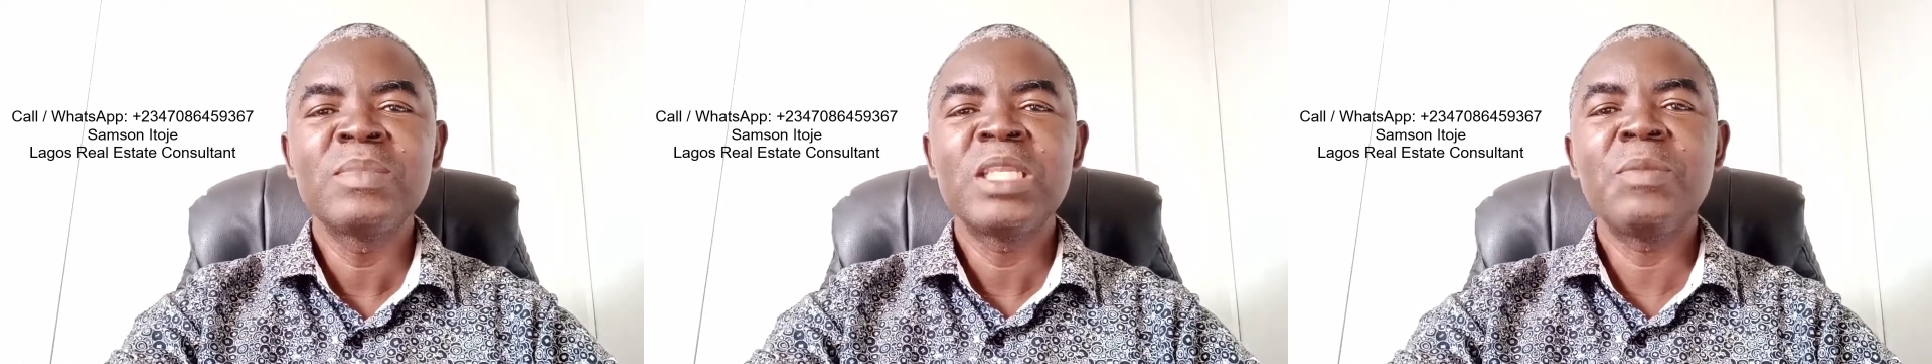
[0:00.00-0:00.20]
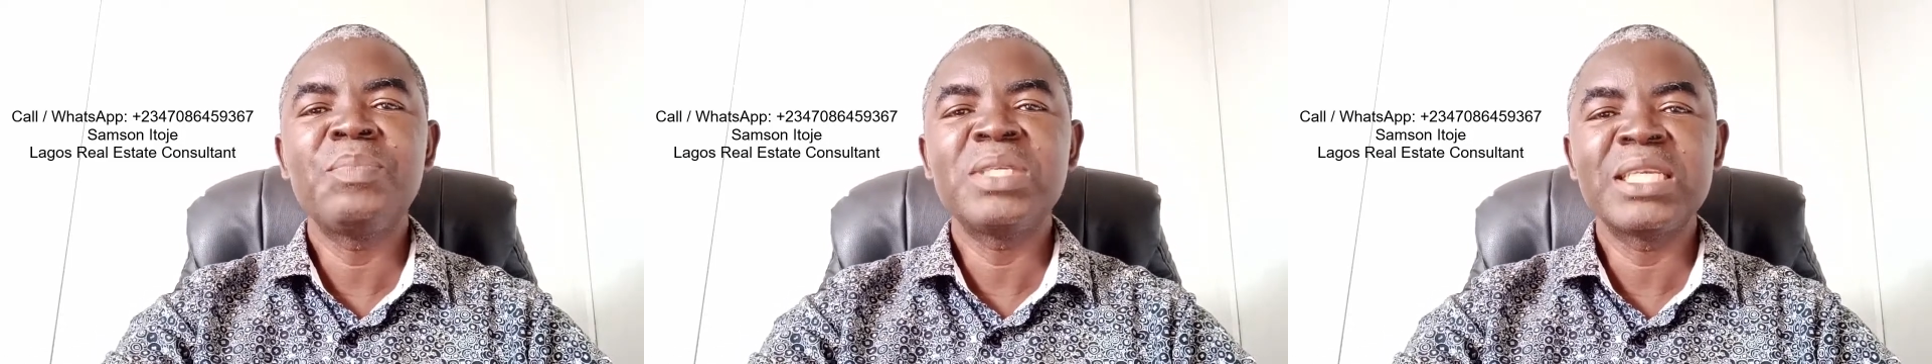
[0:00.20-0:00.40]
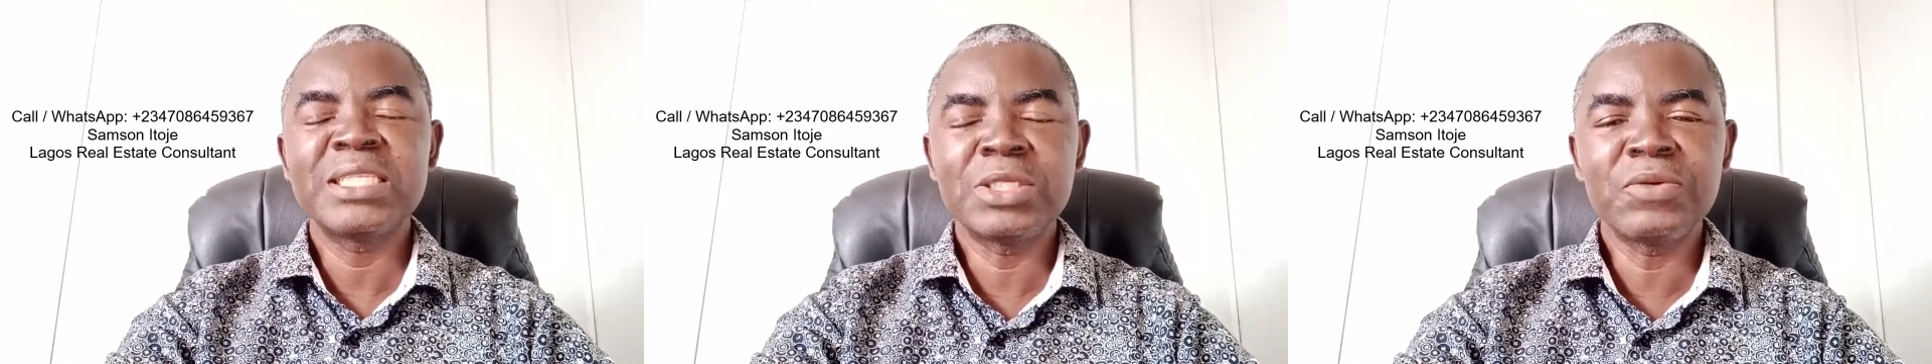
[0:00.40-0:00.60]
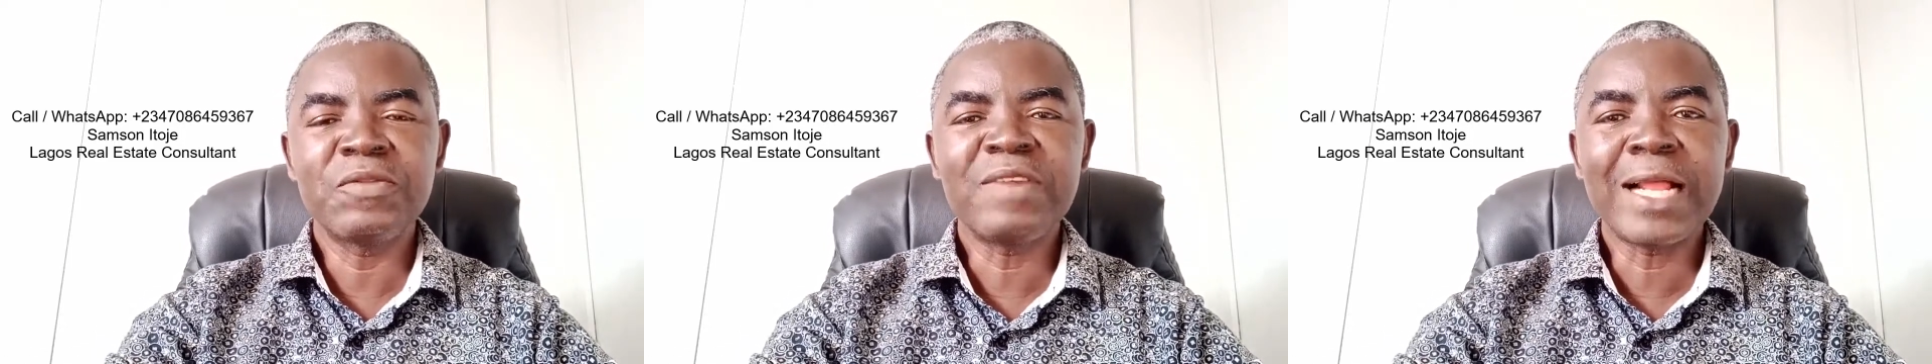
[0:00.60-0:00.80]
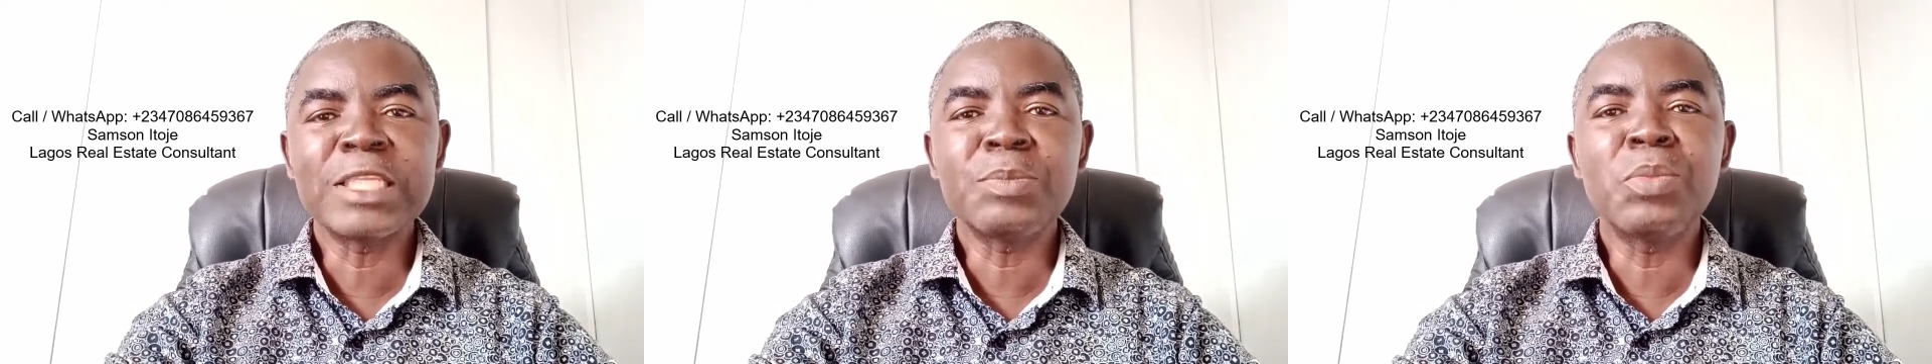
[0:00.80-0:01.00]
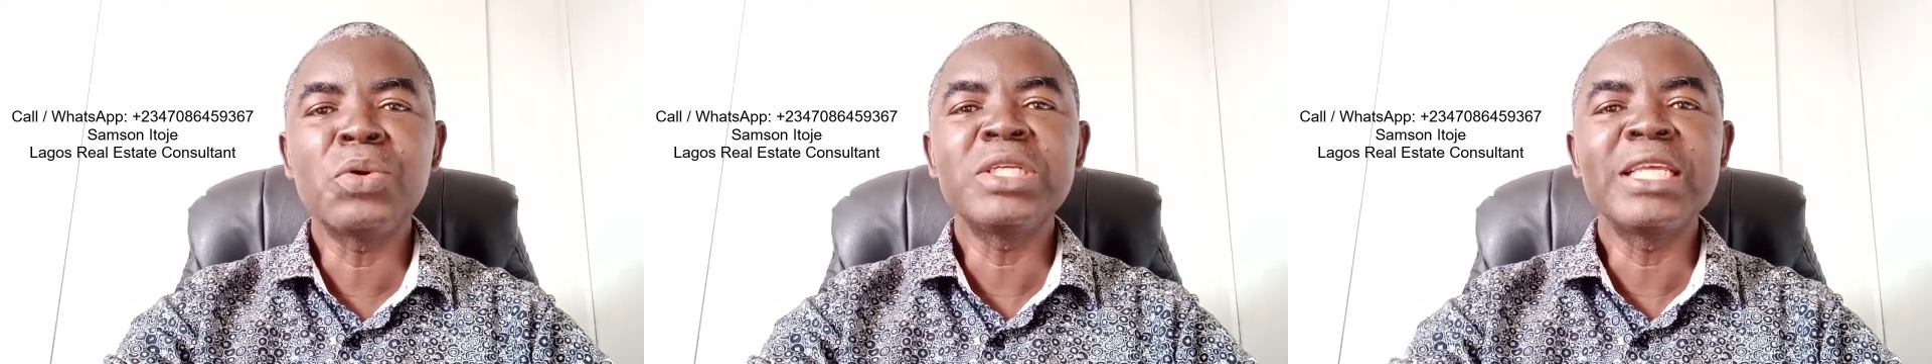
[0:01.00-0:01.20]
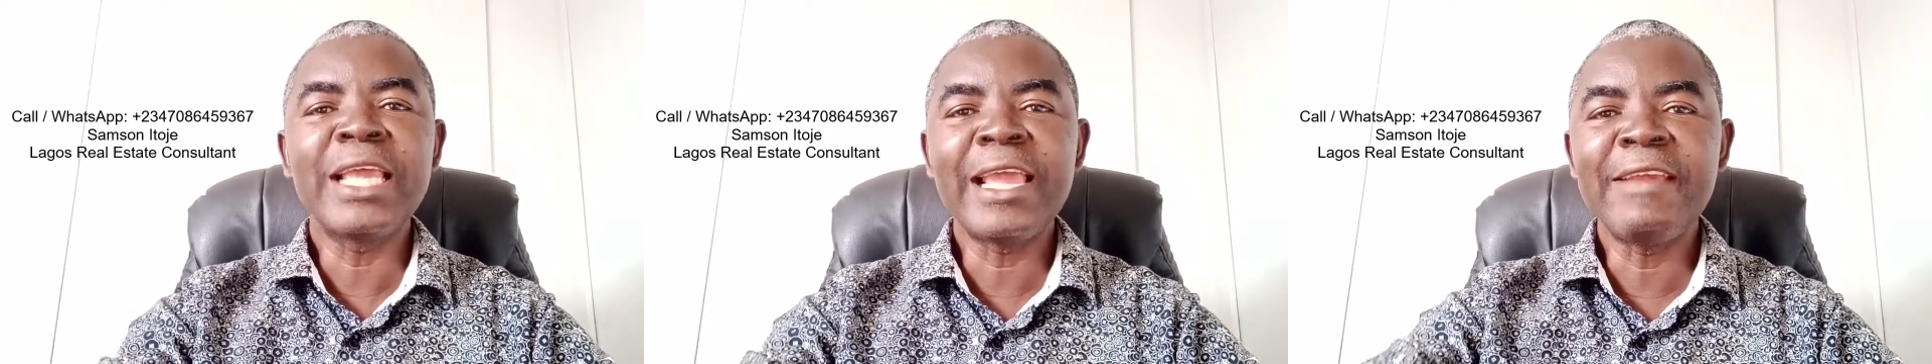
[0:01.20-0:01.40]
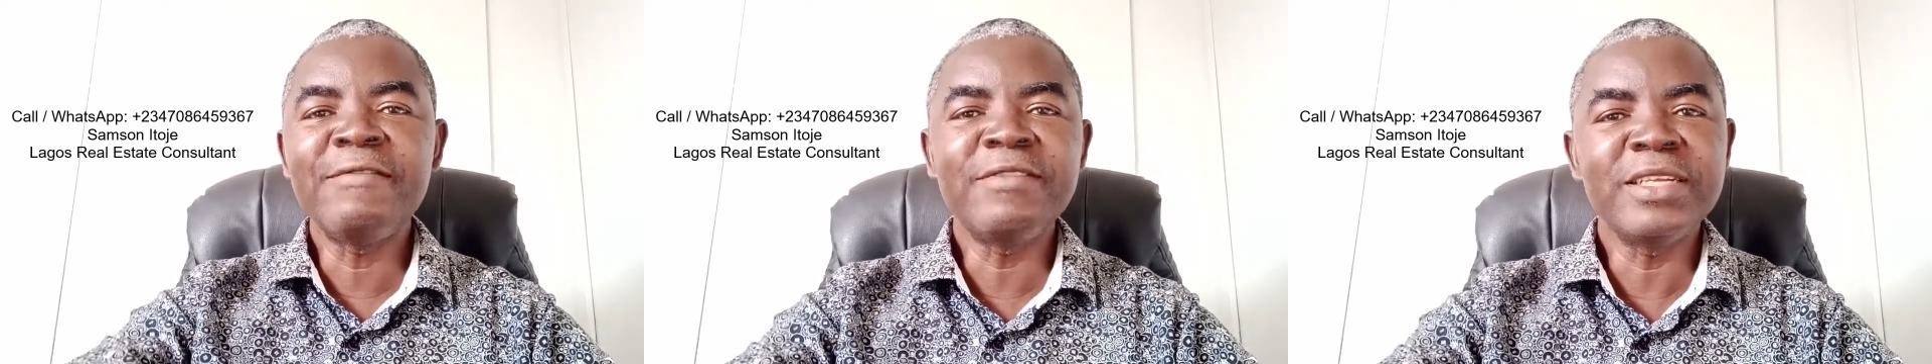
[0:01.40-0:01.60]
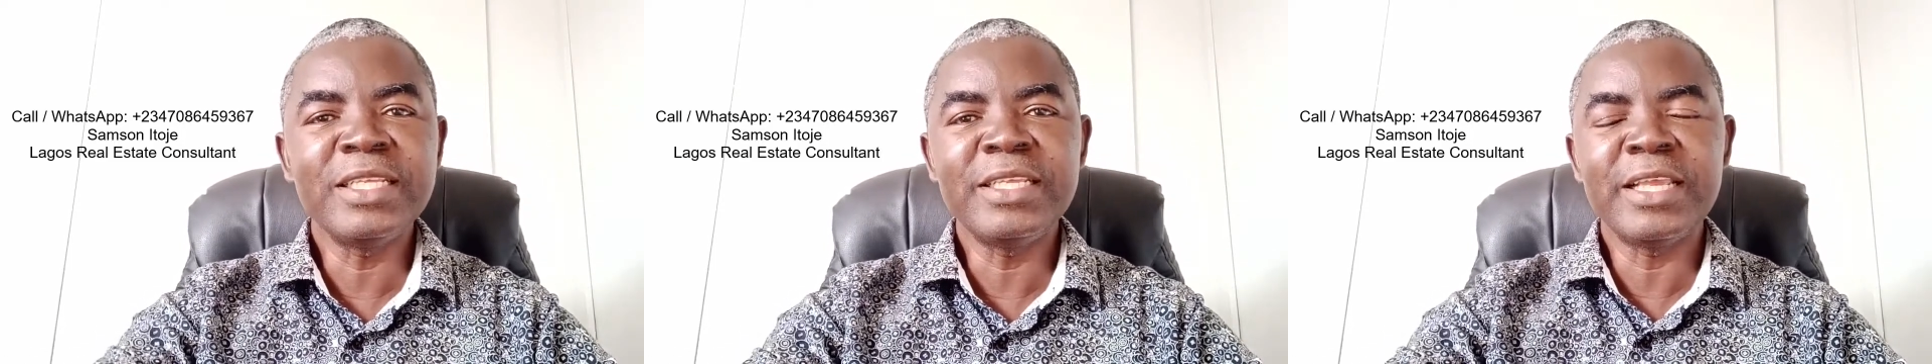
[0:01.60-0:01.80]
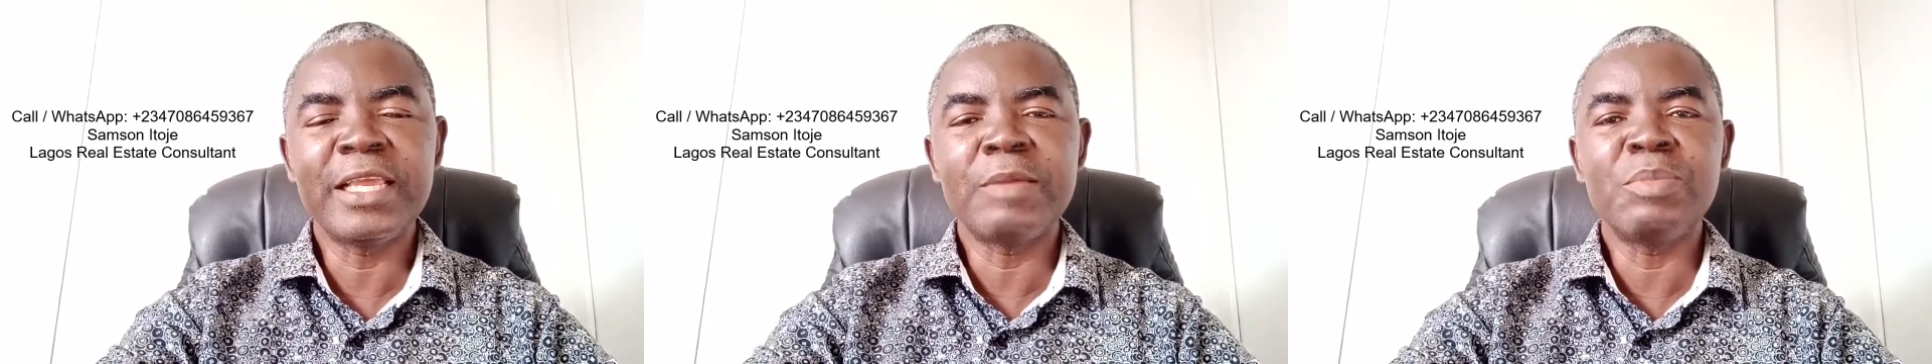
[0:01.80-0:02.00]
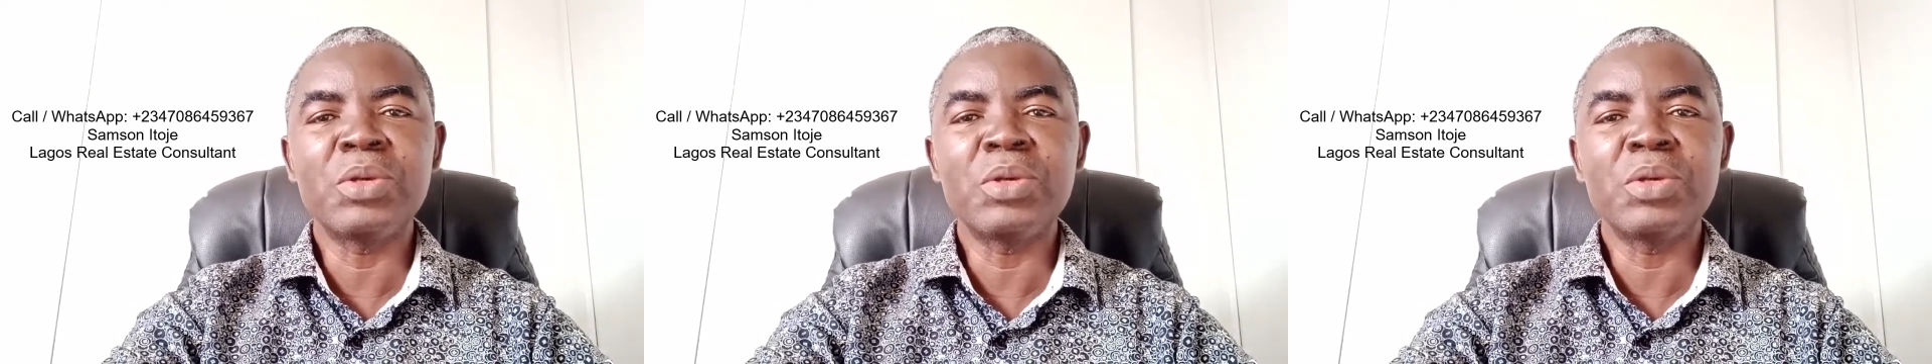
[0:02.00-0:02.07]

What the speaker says: a percentage of that money every year